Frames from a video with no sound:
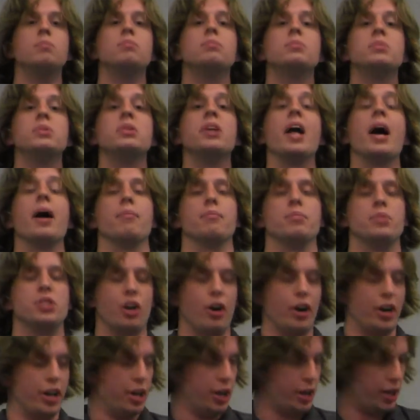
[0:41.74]
Yeah,
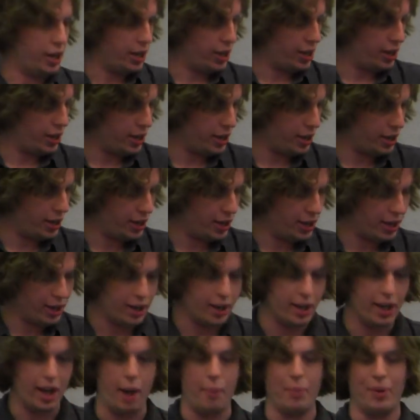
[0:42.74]
sorry.
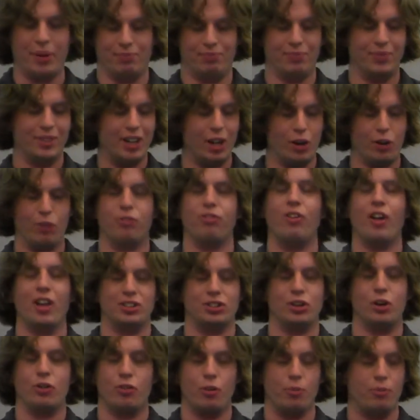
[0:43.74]
I'm a little
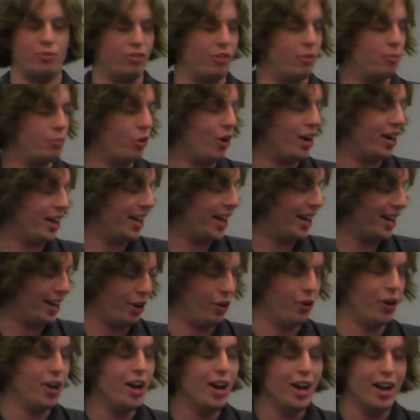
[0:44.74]
flustered from, from trying to get here.